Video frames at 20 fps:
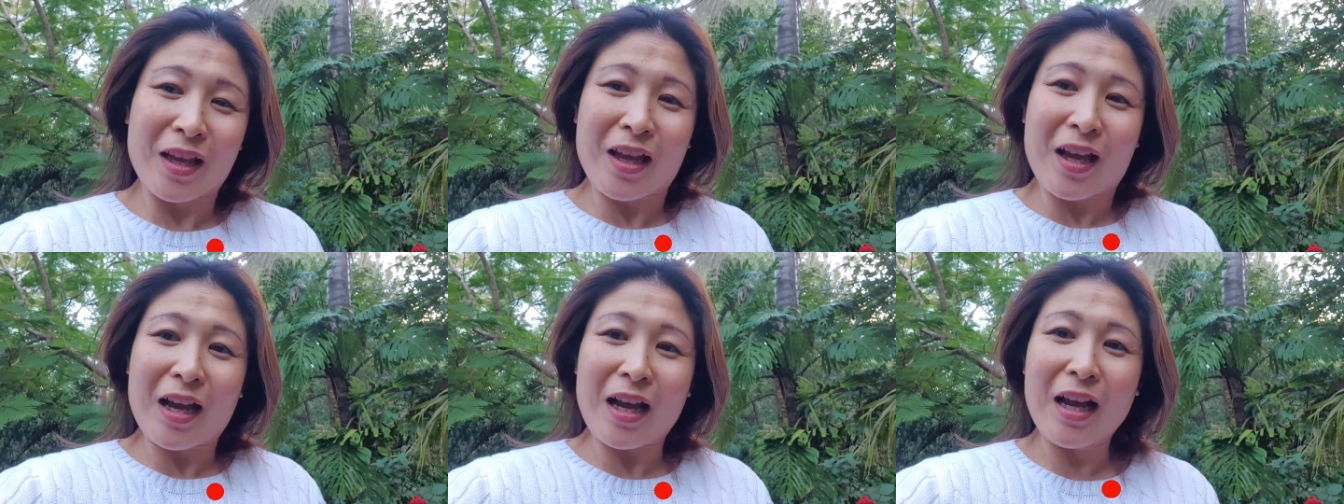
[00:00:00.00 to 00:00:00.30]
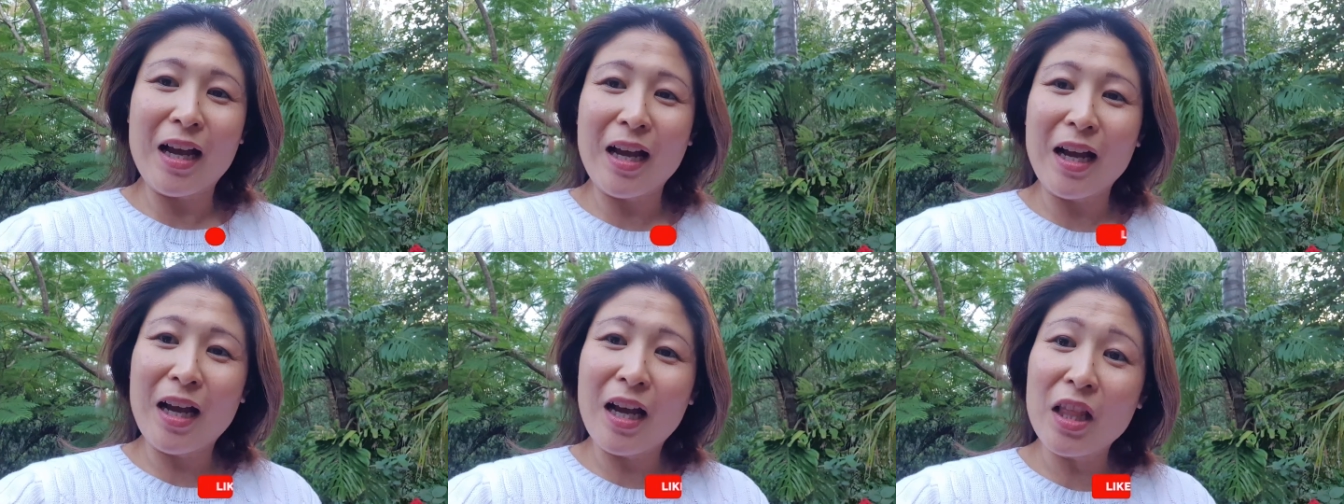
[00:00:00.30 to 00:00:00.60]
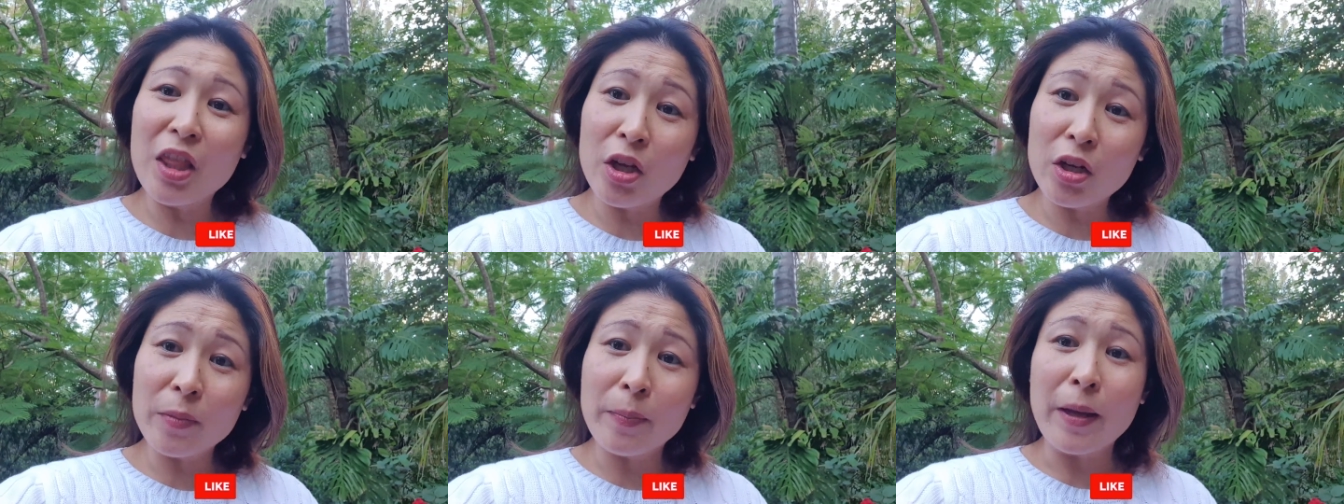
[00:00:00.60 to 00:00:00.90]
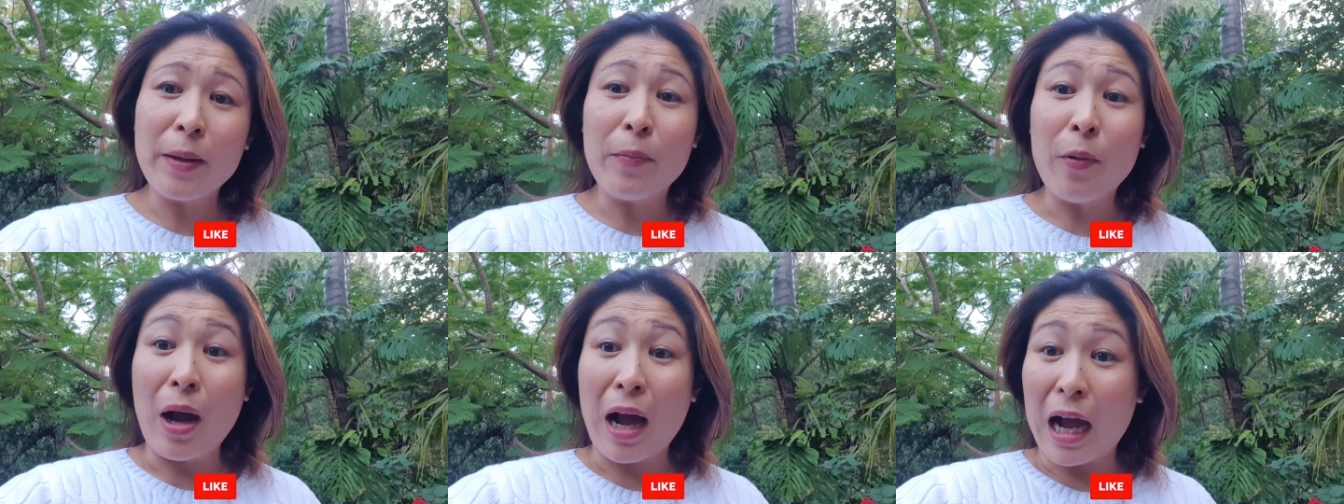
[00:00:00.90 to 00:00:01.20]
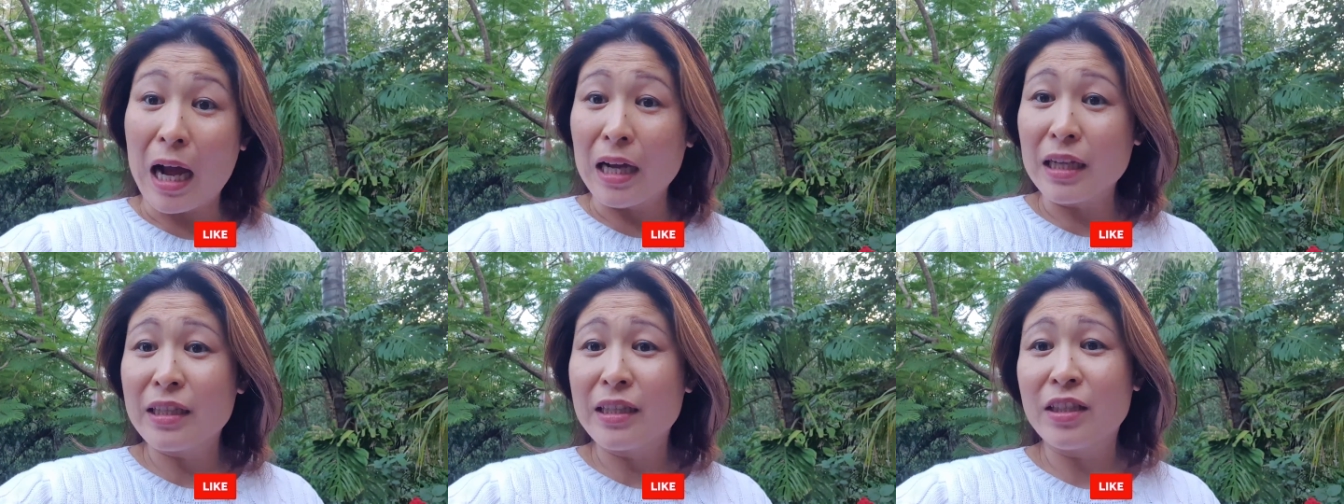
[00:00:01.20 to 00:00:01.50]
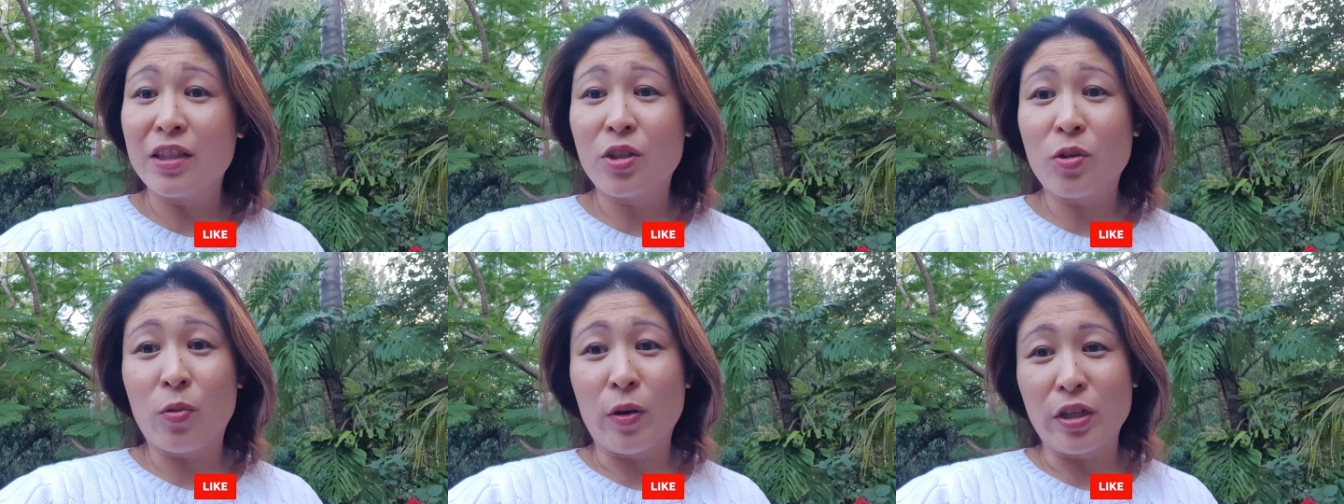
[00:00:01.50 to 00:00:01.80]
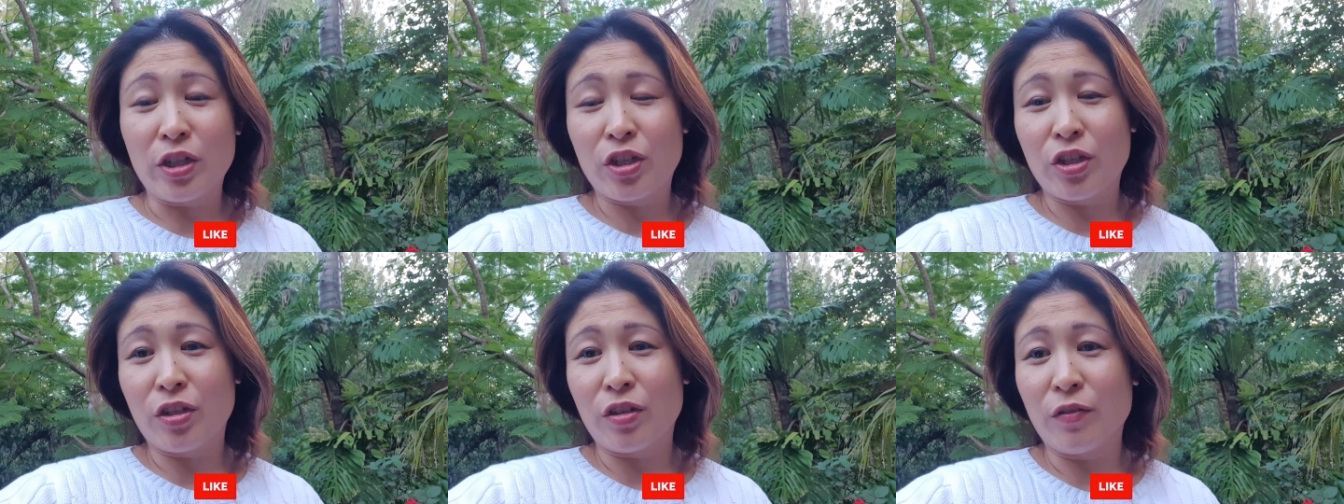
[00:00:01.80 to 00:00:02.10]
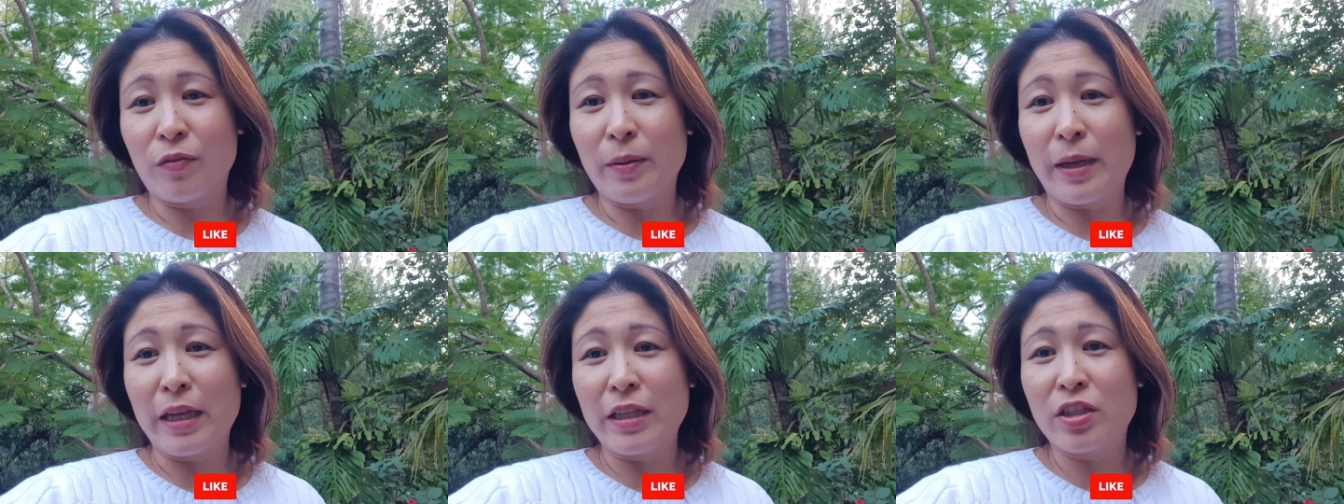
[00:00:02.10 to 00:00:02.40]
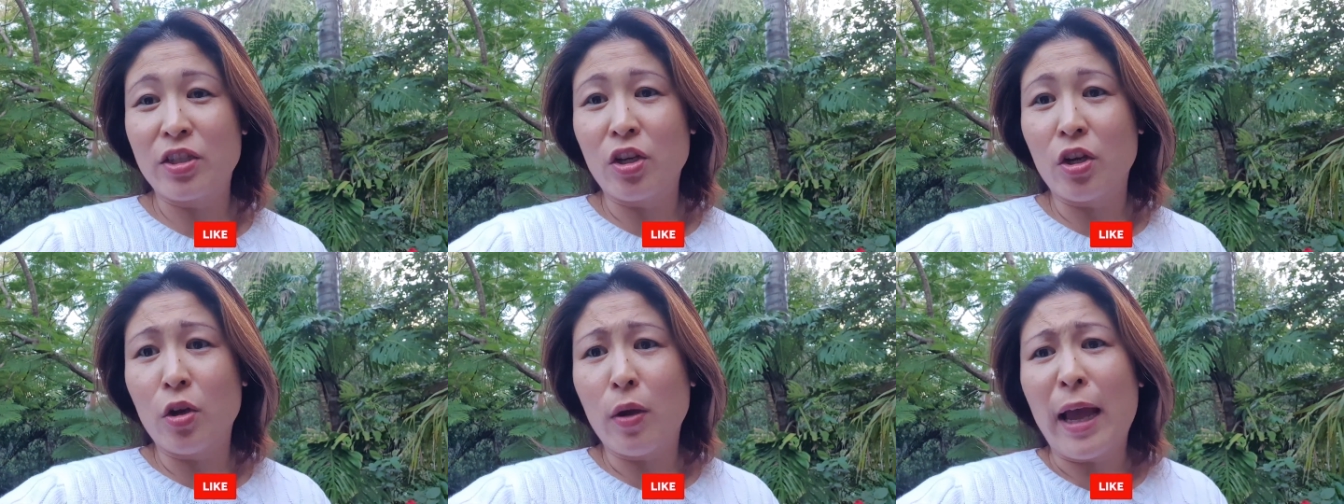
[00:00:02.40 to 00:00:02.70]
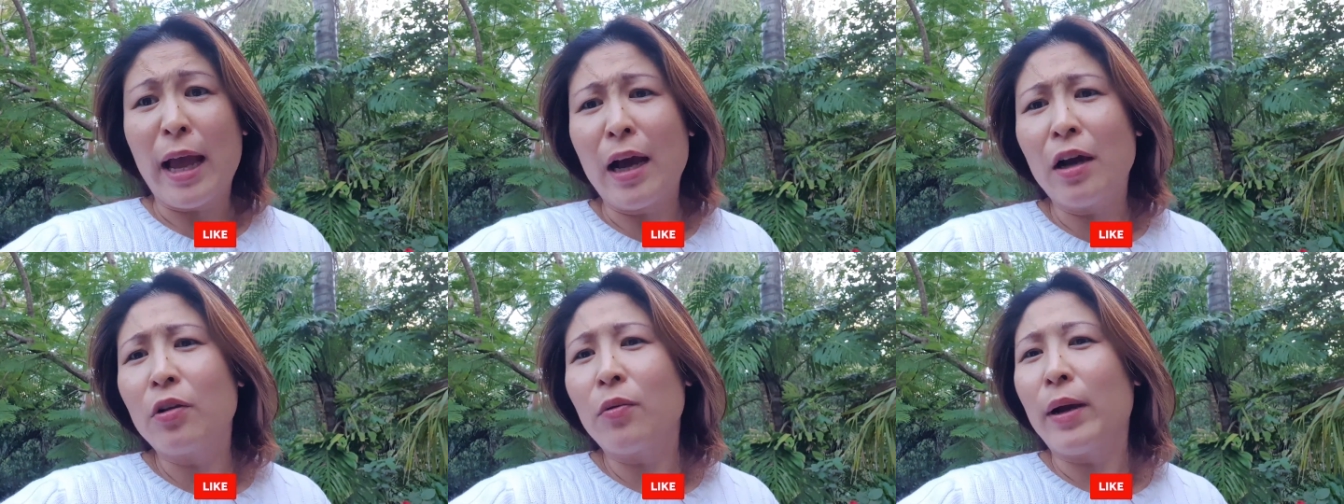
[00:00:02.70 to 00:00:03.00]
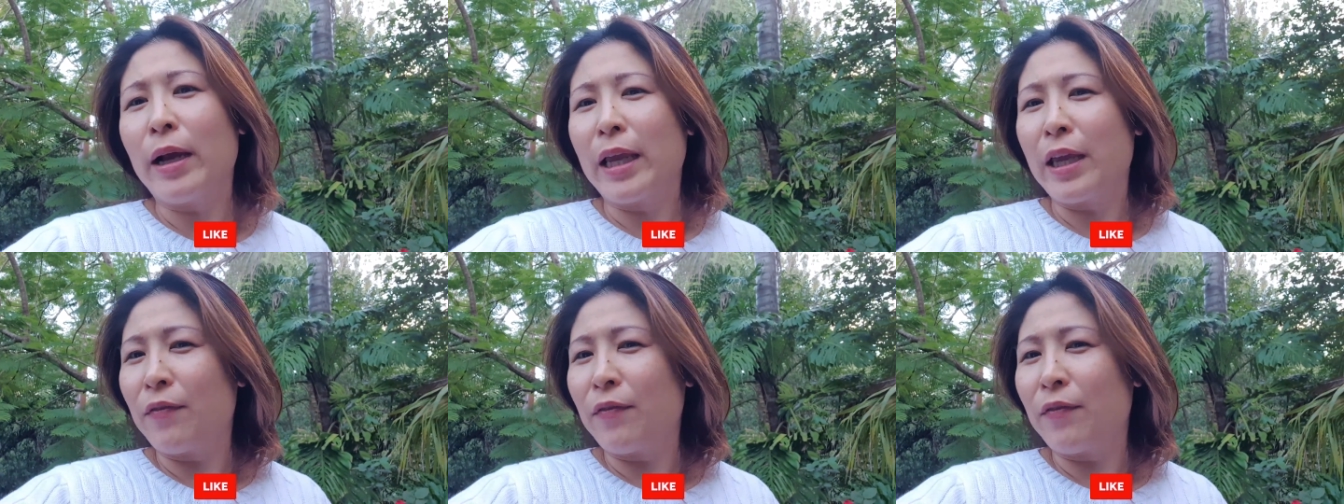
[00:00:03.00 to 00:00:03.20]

uh, a lot of people ask this question of me so how do I